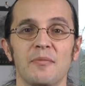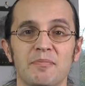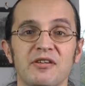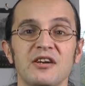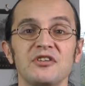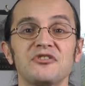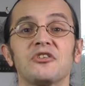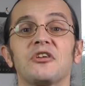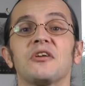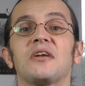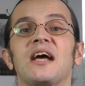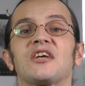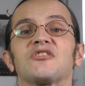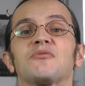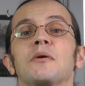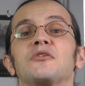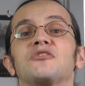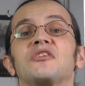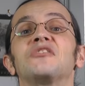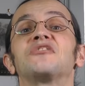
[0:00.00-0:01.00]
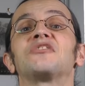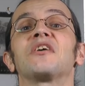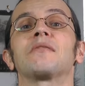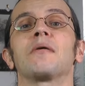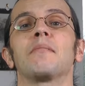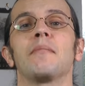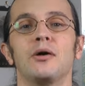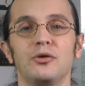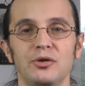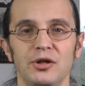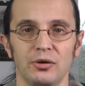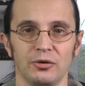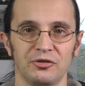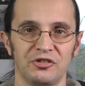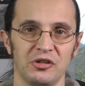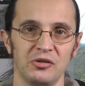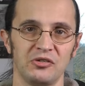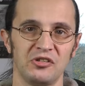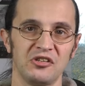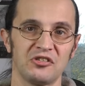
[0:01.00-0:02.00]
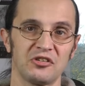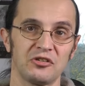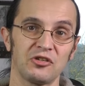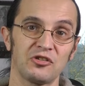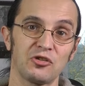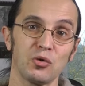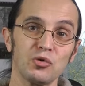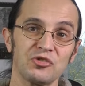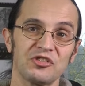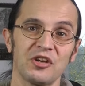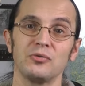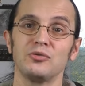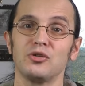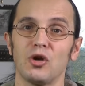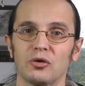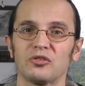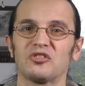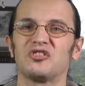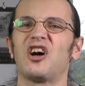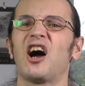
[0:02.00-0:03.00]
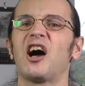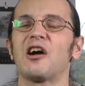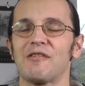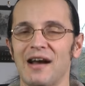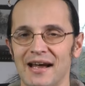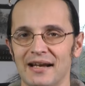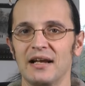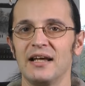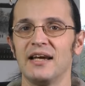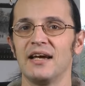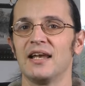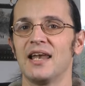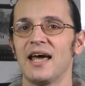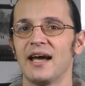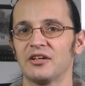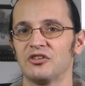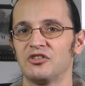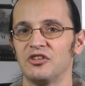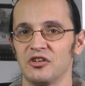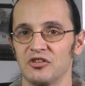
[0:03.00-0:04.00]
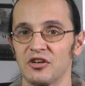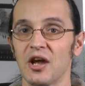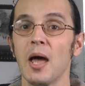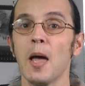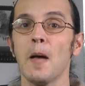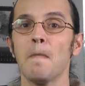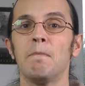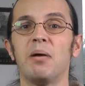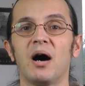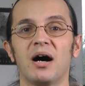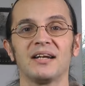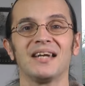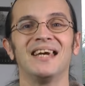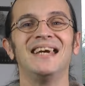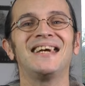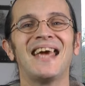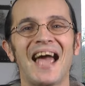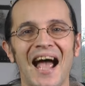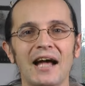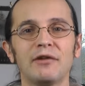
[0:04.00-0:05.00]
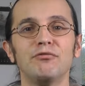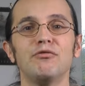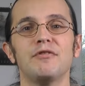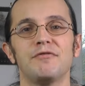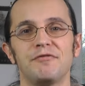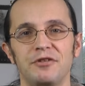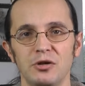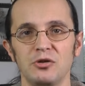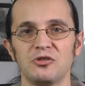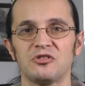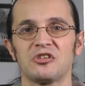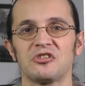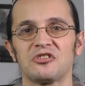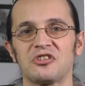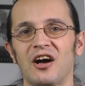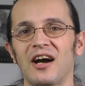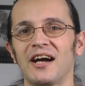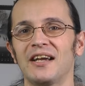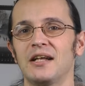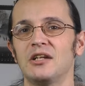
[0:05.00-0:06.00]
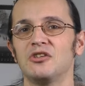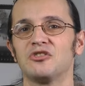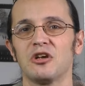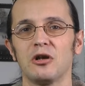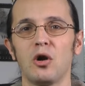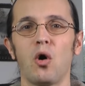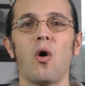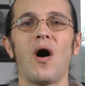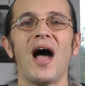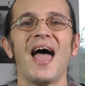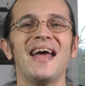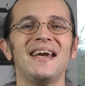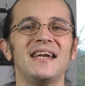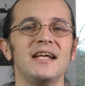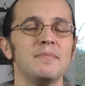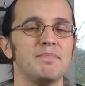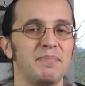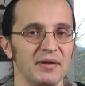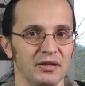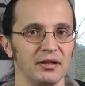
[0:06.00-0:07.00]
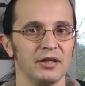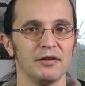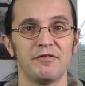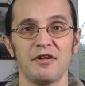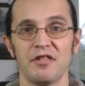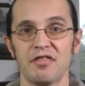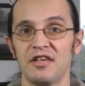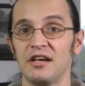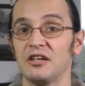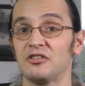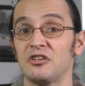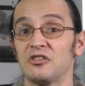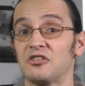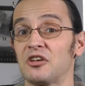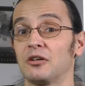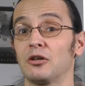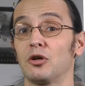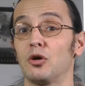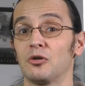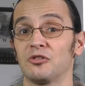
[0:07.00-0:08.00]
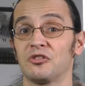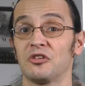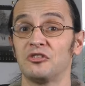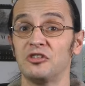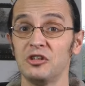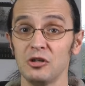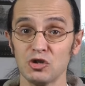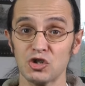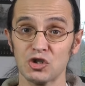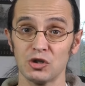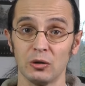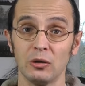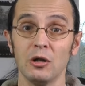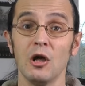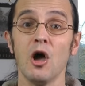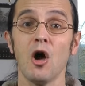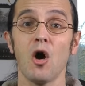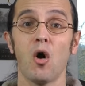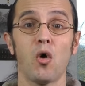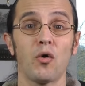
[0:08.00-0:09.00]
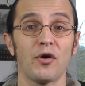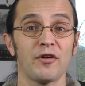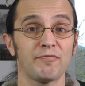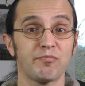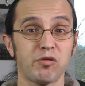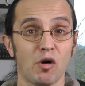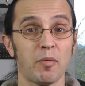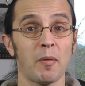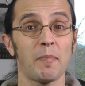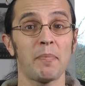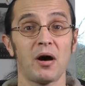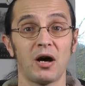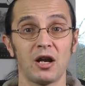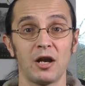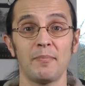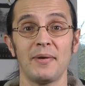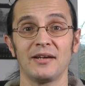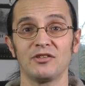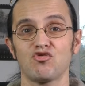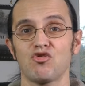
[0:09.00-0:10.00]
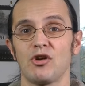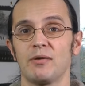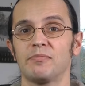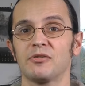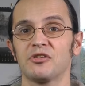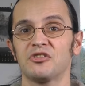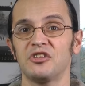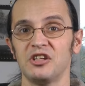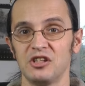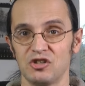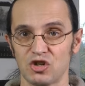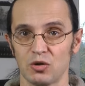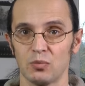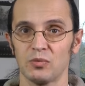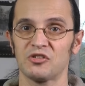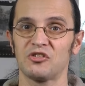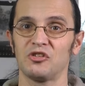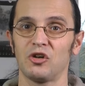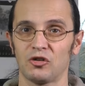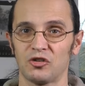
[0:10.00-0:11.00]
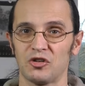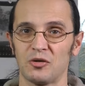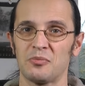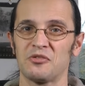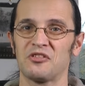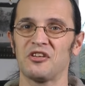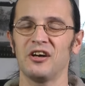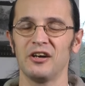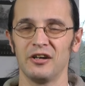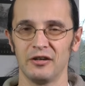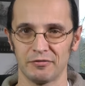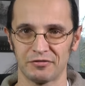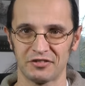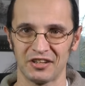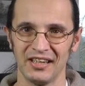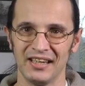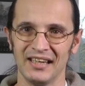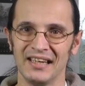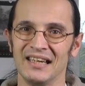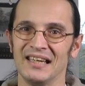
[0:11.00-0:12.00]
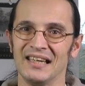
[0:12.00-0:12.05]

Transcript: The president has mostly ceremonial duties and is also not directly elected, but he can refuse to sign into law any bill if he thinks it's unconstitutional or if proper parliamentary procedure was not observed.